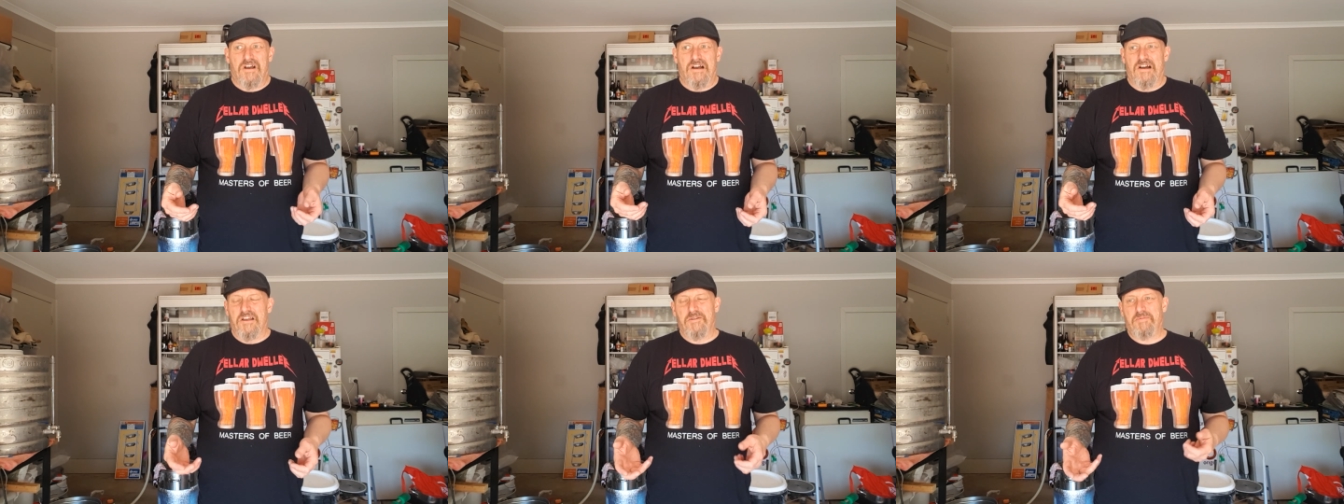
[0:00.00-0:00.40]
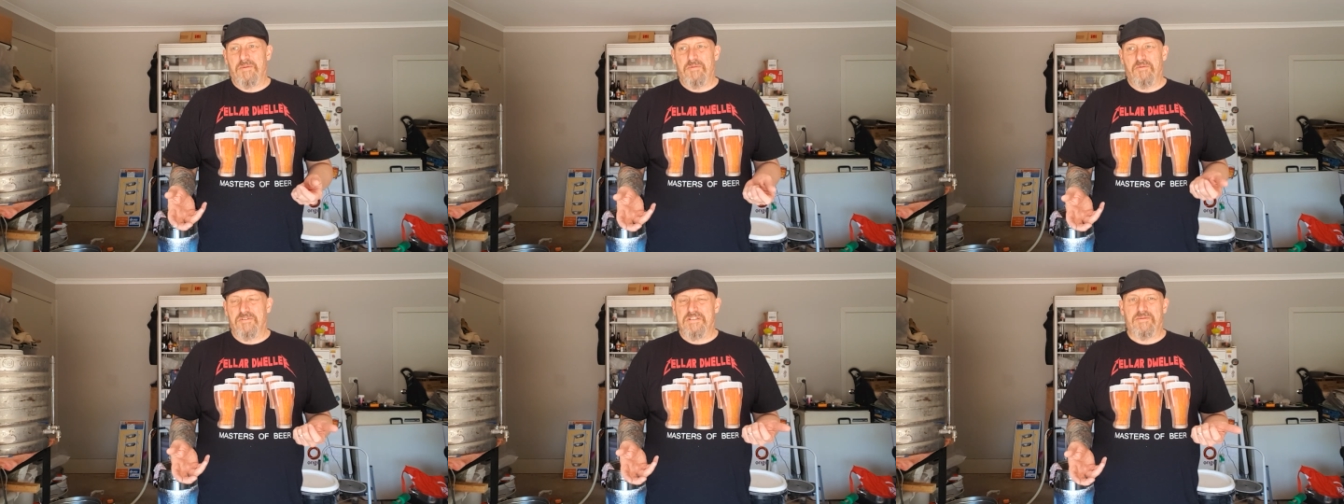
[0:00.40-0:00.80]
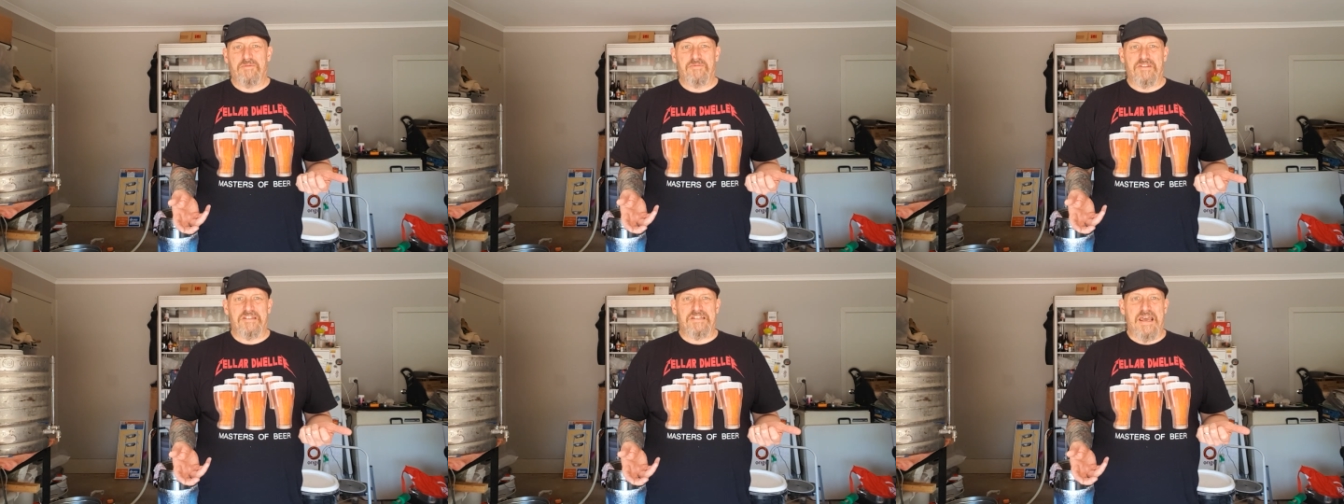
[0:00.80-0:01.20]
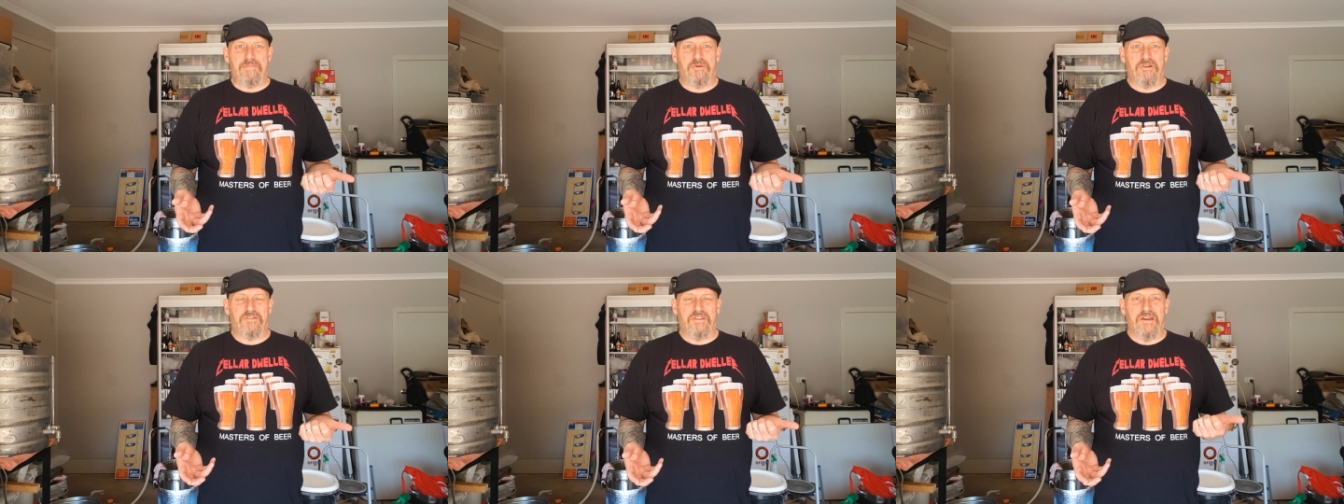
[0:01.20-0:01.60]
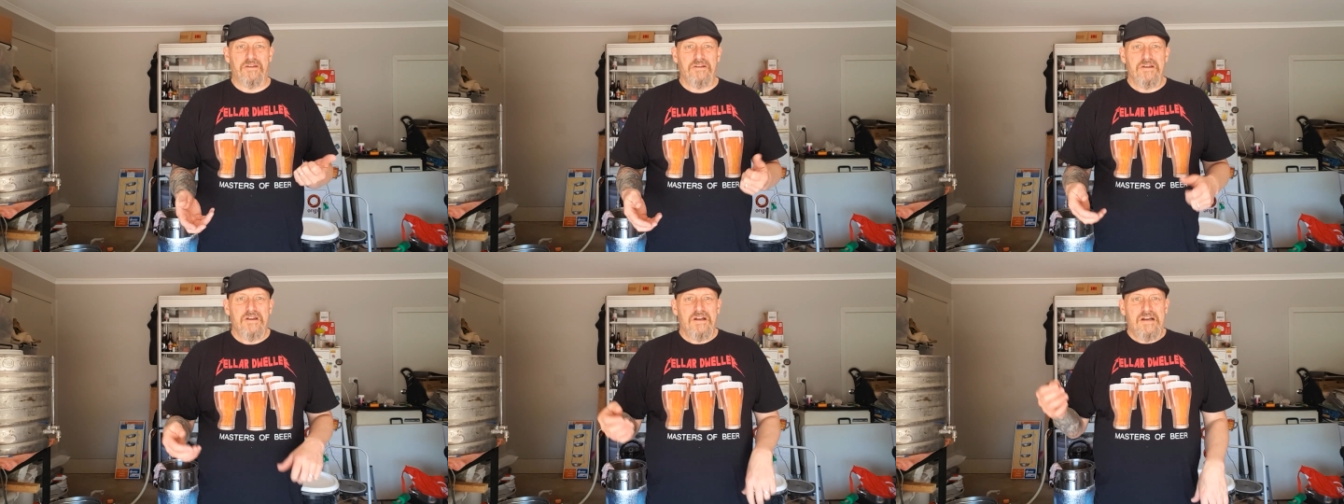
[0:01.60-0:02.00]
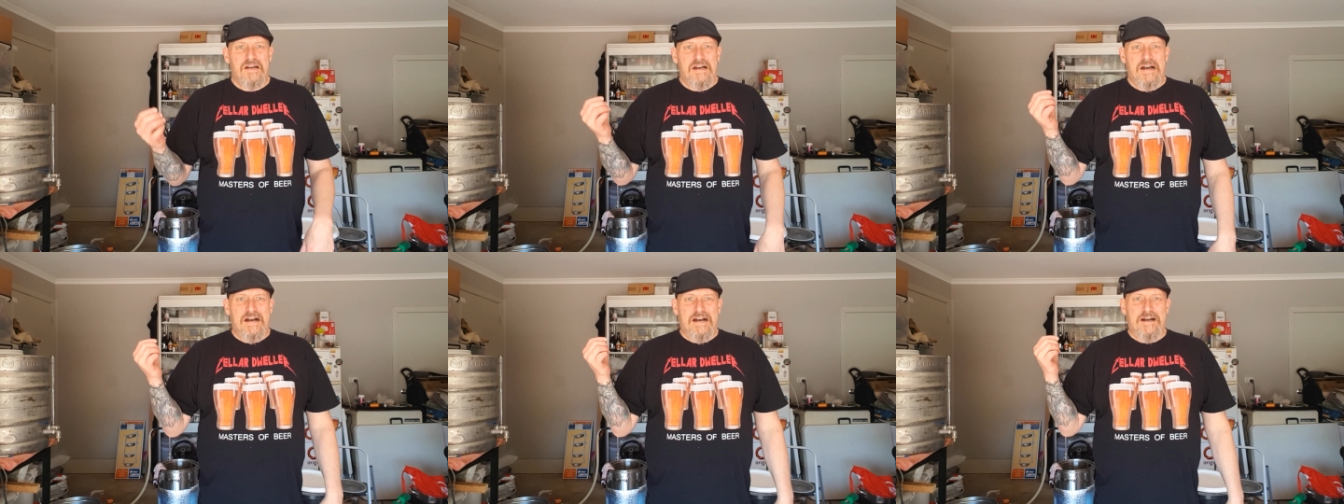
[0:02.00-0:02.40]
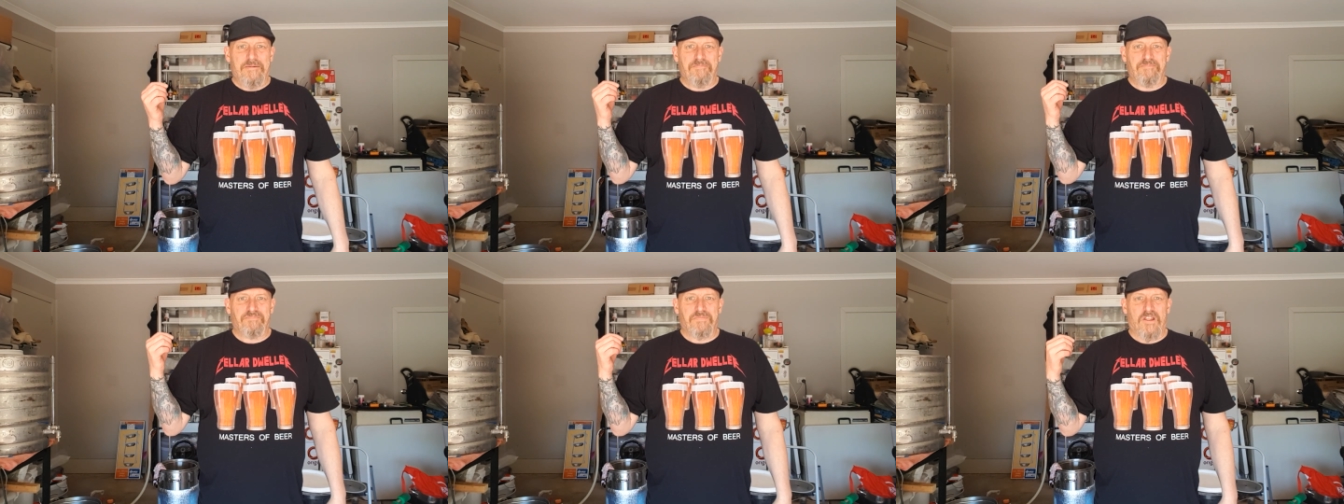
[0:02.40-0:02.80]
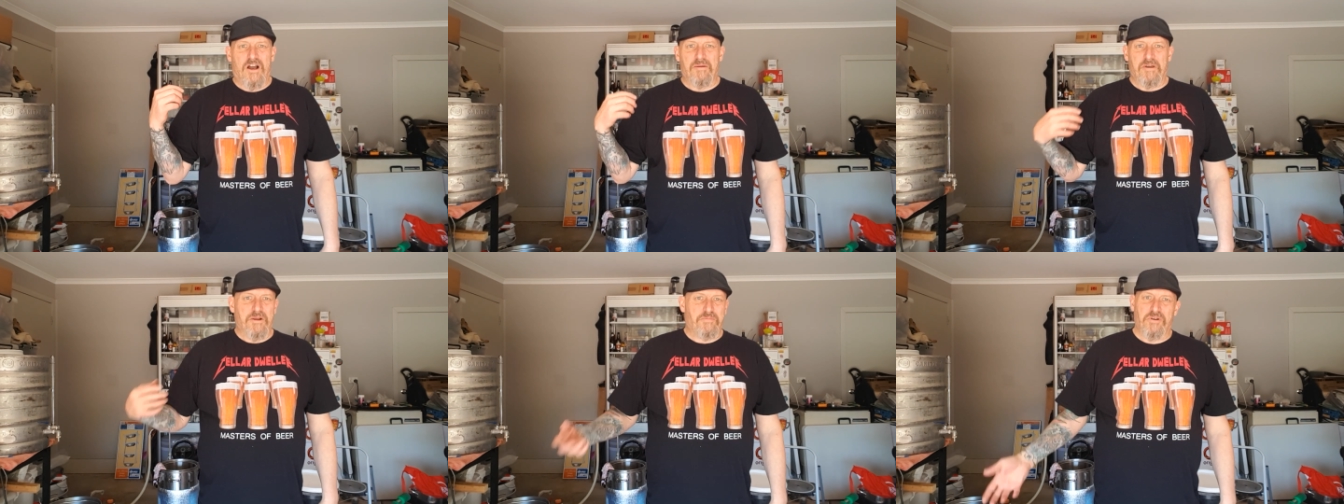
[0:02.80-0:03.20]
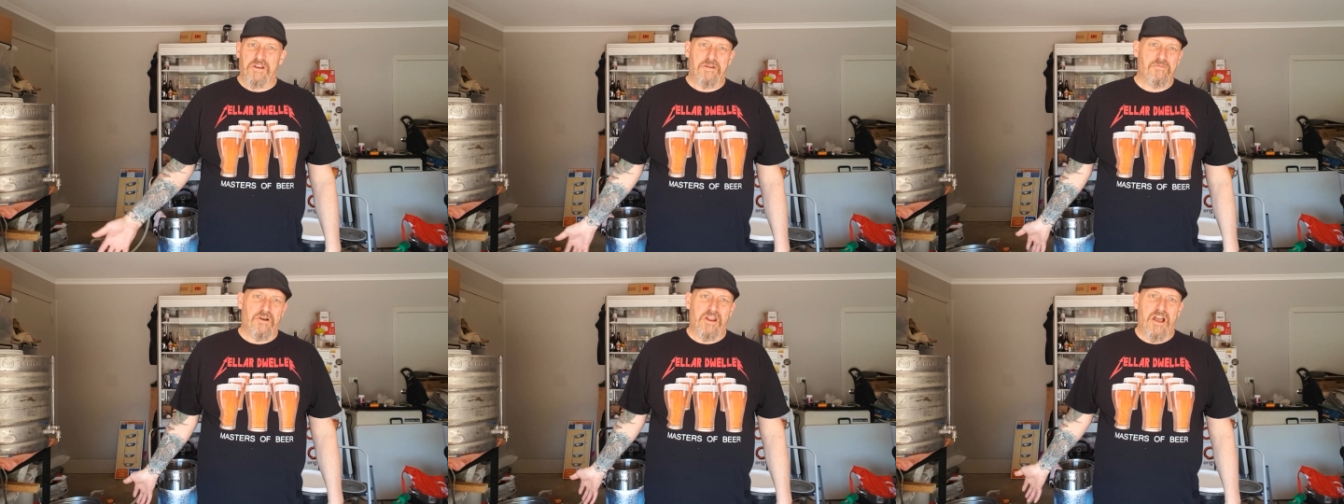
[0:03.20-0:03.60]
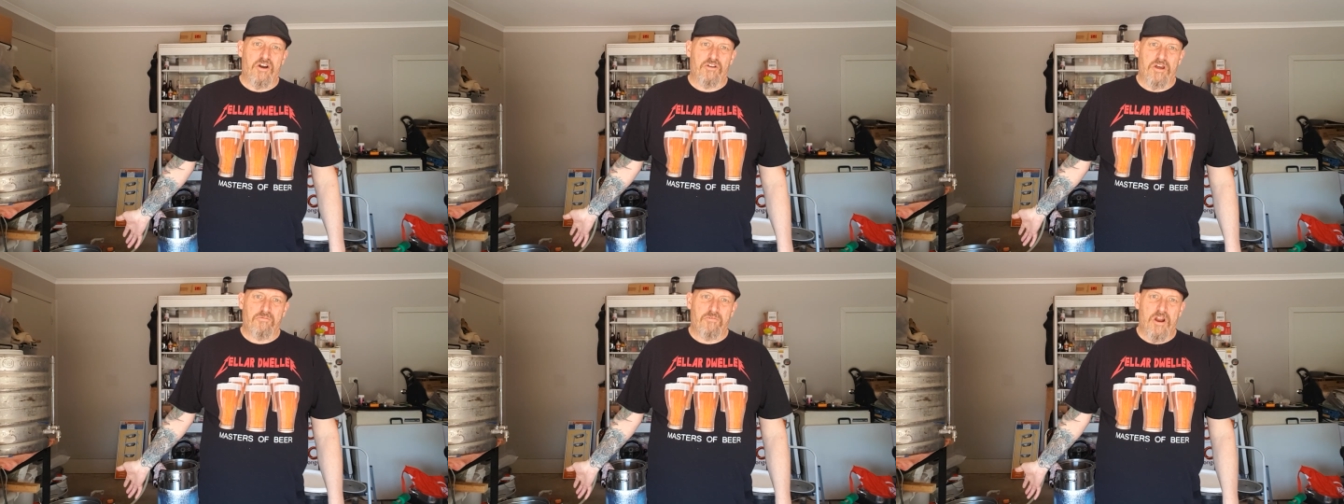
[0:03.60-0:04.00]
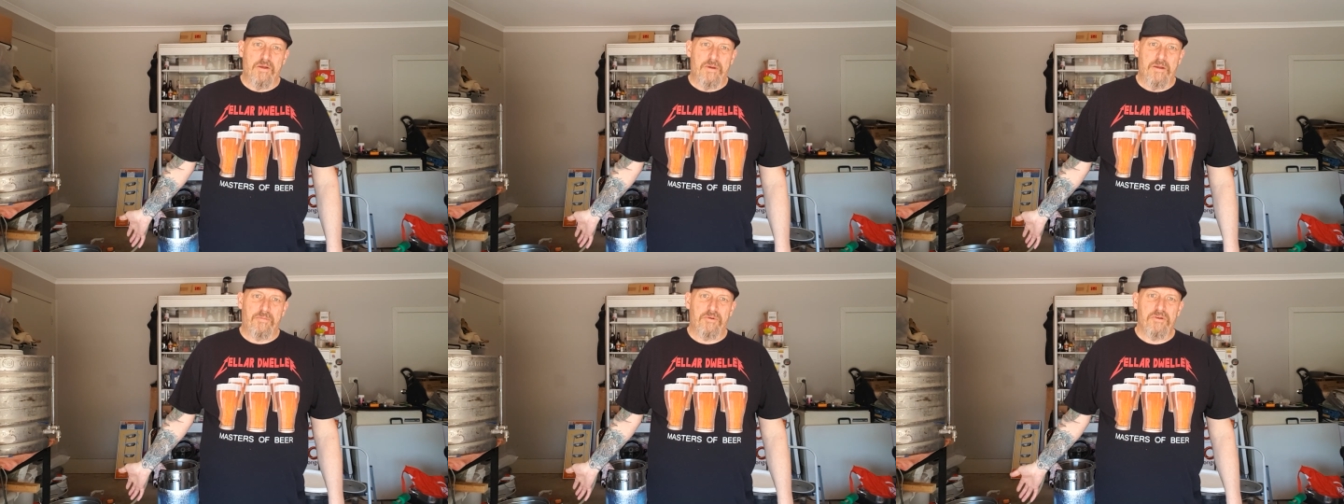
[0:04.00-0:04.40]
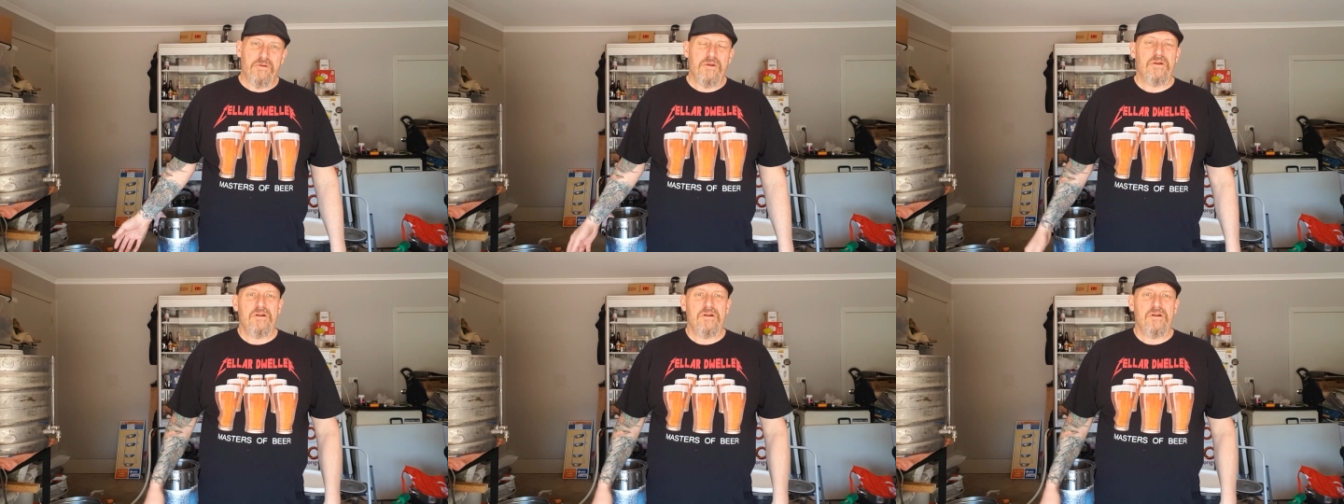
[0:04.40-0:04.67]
You probably want something with a tap on it though. I'm going to put it in my old Robobrew.